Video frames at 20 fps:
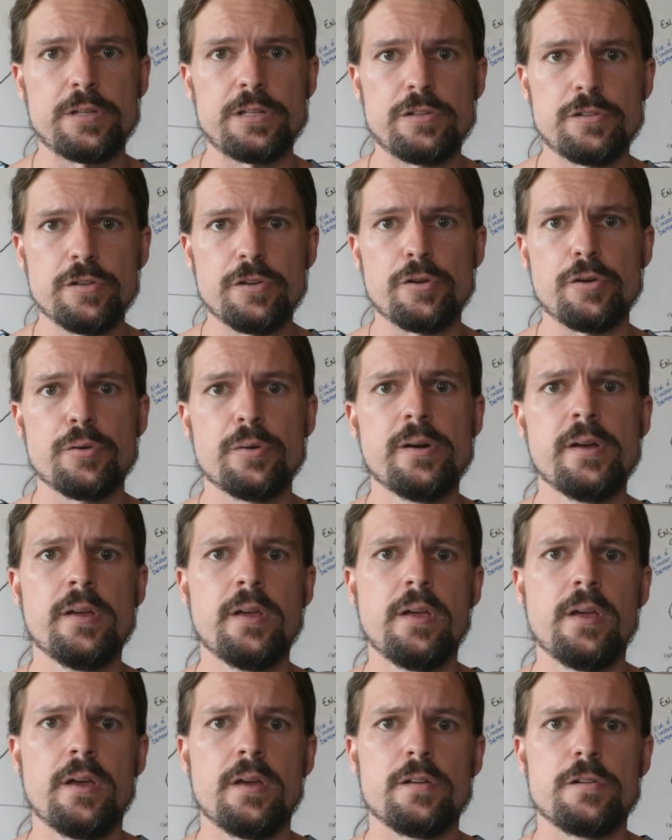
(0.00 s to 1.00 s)
do
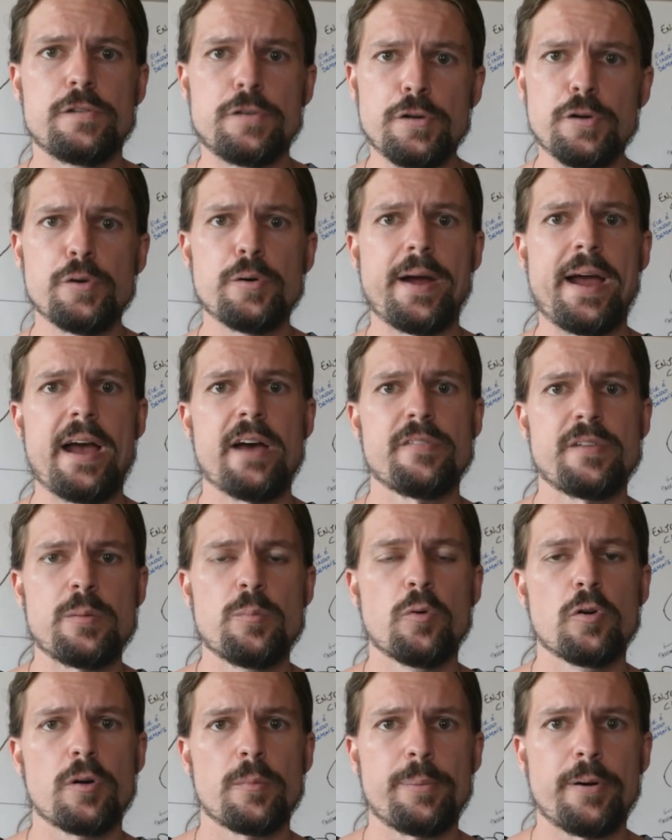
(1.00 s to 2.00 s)
to have a
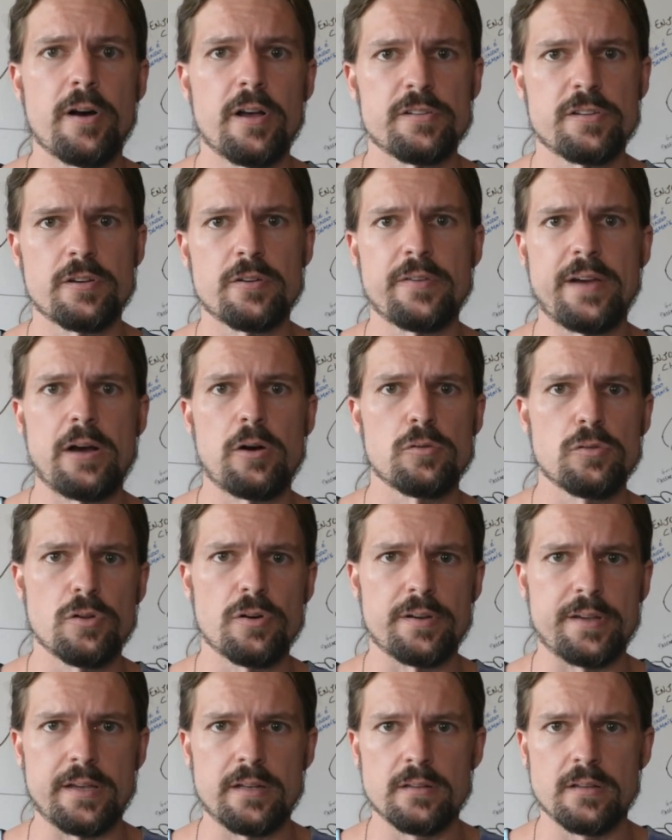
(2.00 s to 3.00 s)
more positive
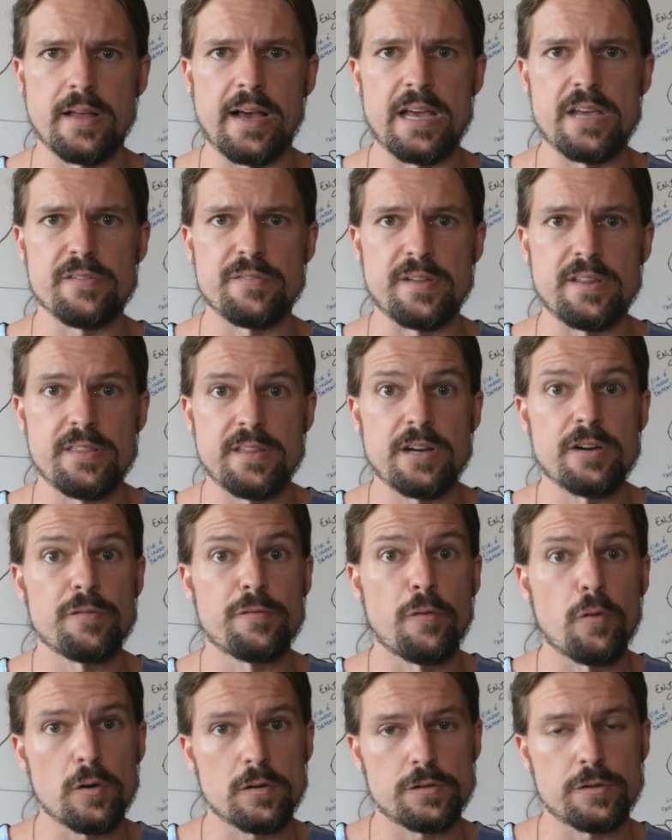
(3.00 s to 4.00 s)
outlook in life, and
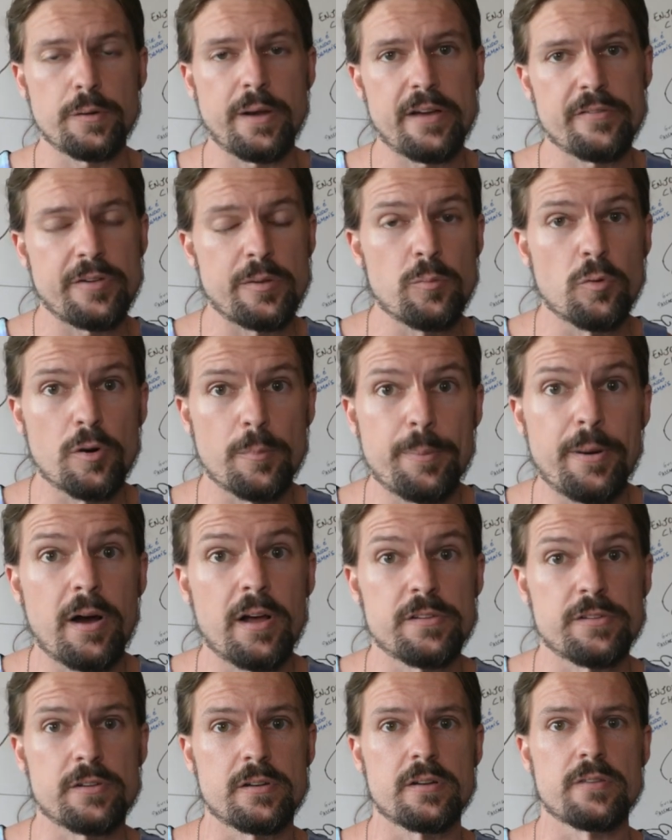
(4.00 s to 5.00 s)
therefore to have a more
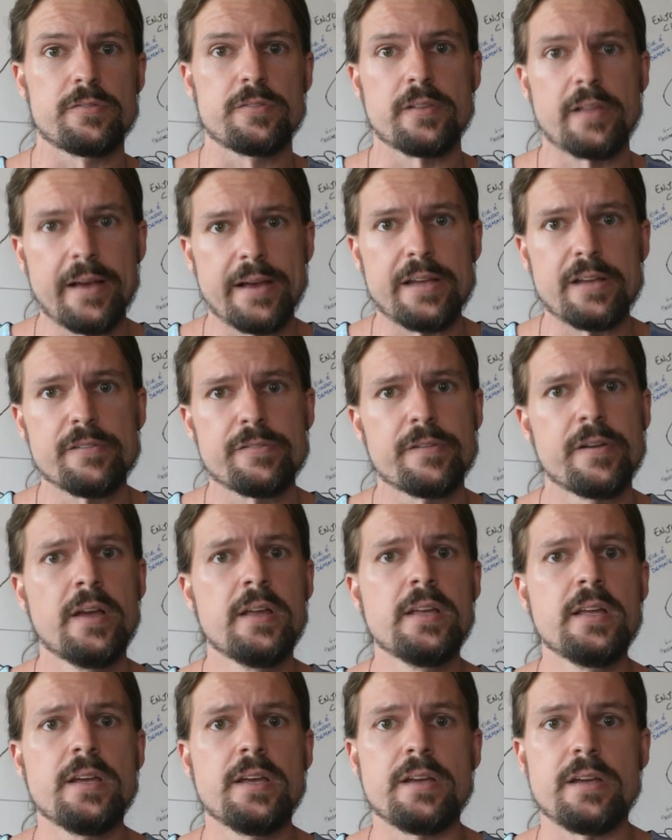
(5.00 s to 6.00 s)
positive life,
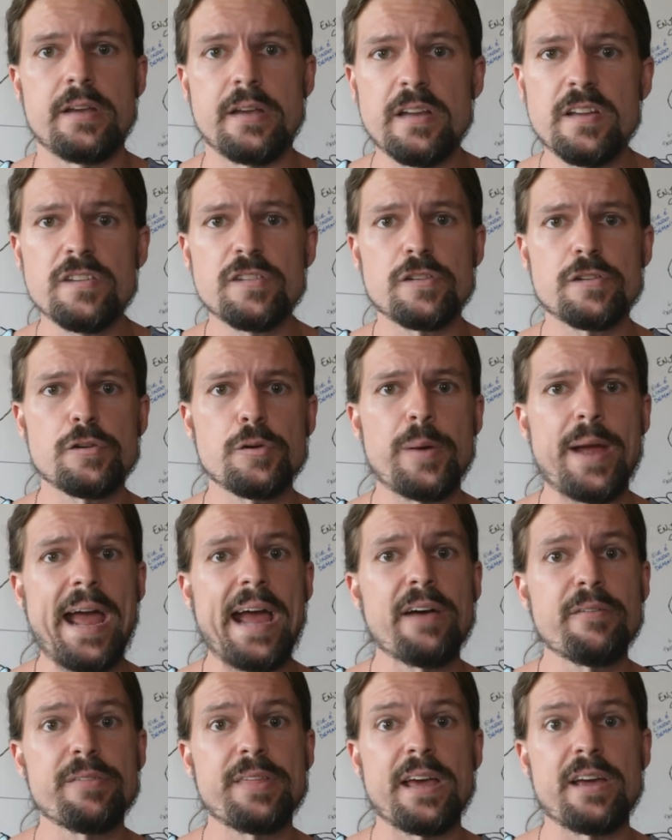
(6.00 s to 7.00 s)
is to
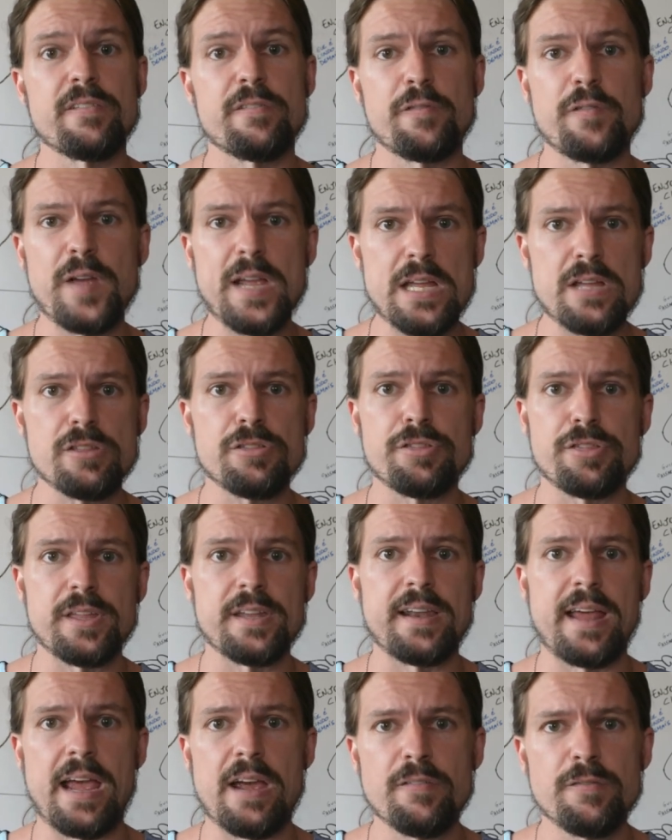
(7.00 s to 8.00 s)
have that faith
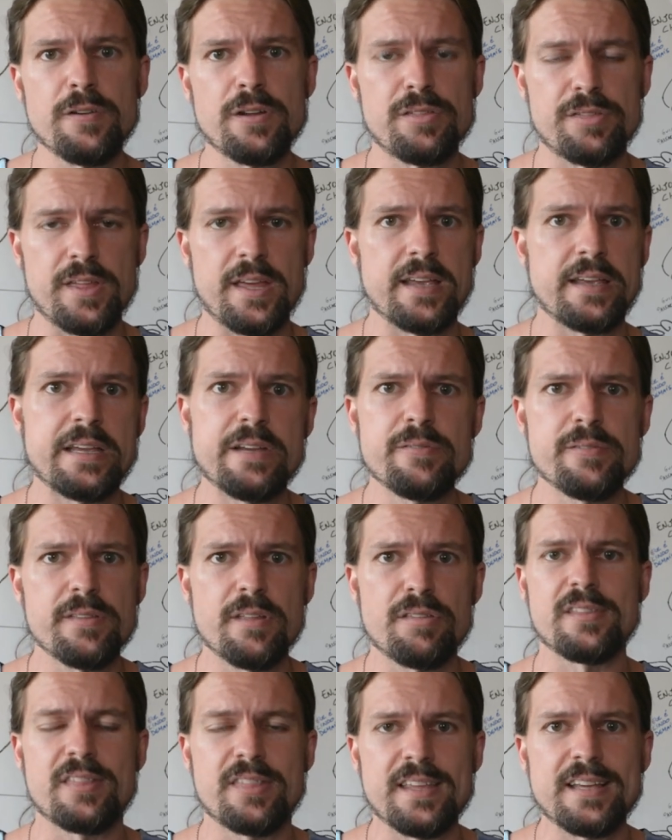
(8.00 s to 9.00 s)
that everything, even
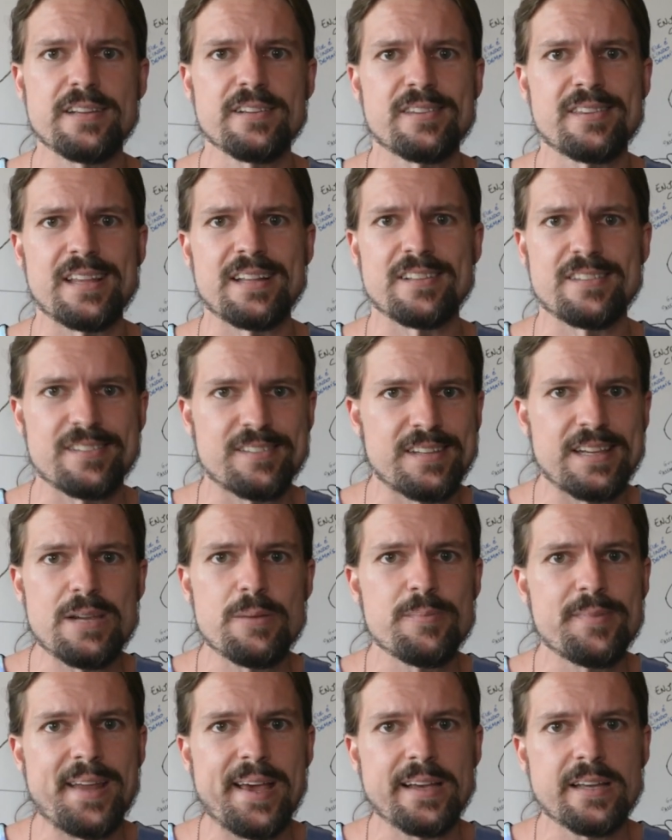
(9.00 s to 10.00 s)
the things that
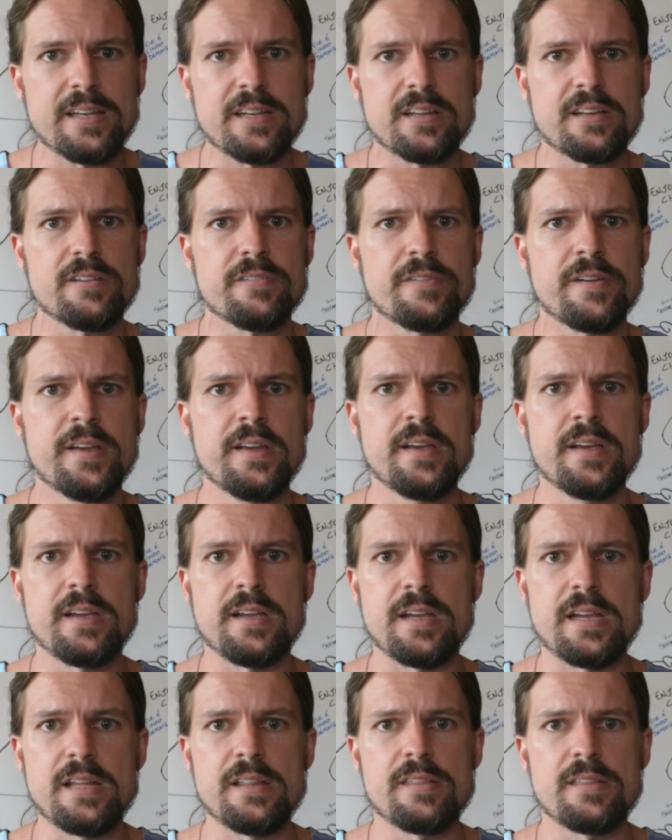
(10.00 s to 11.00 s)
seem negative
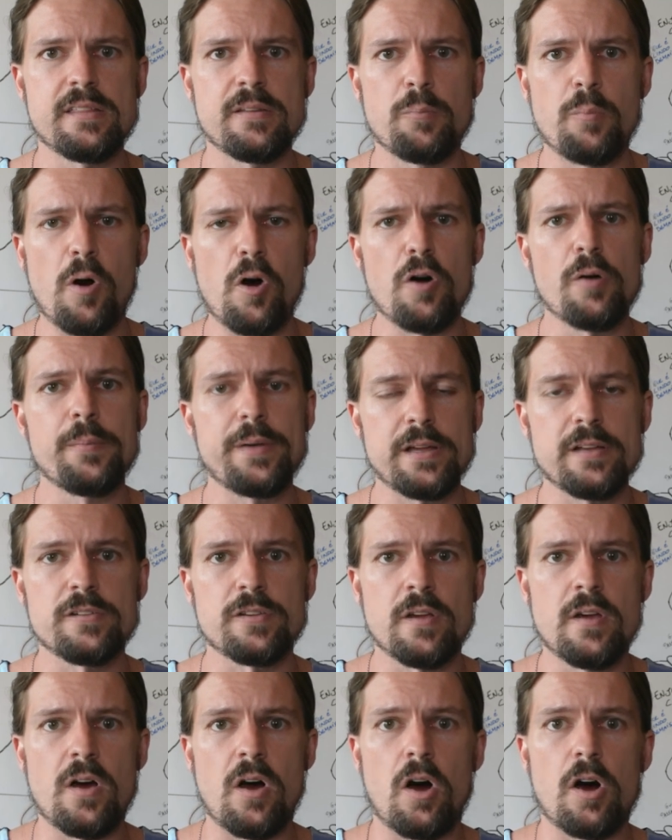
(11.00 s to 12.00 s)
in the moment,
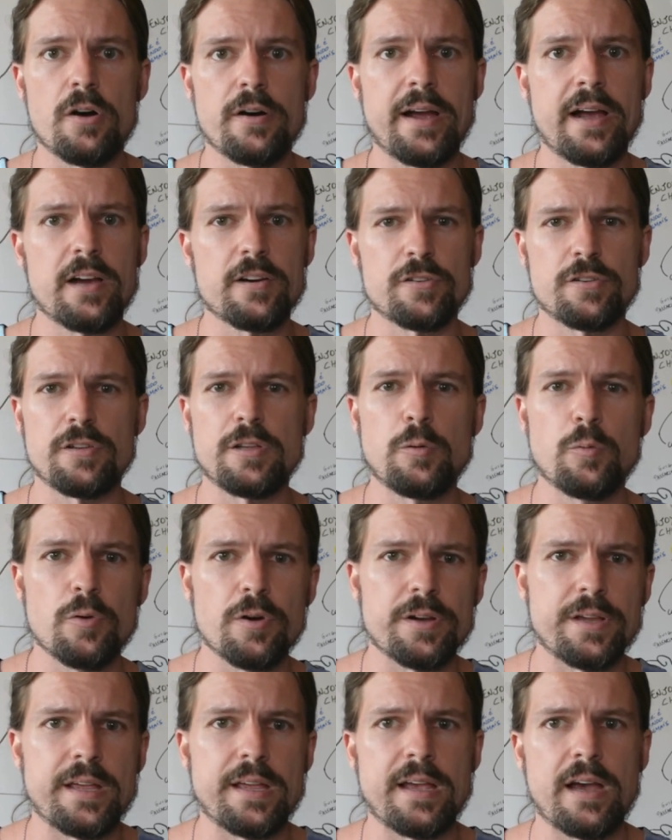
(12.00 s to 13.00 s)
are actually
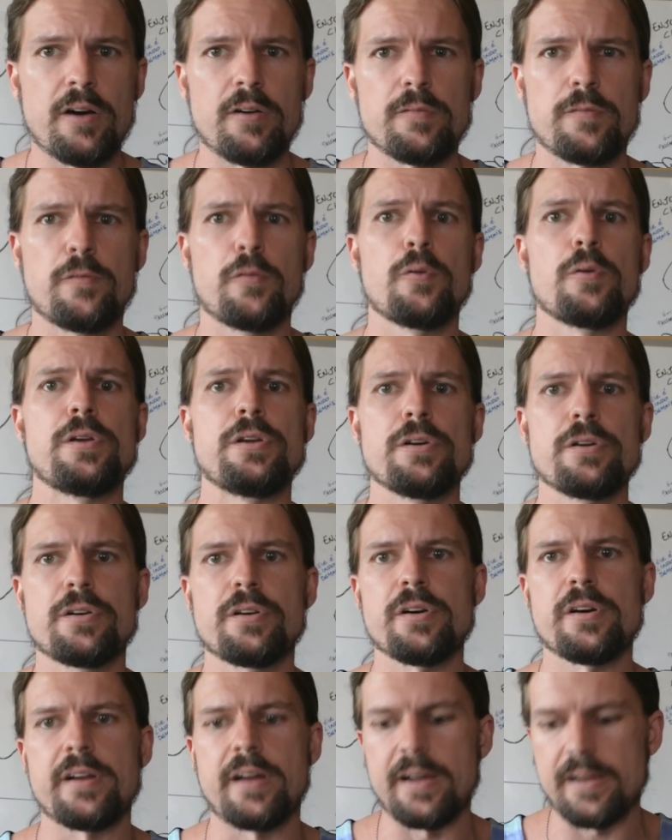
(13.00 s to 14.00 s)
working out for your good. I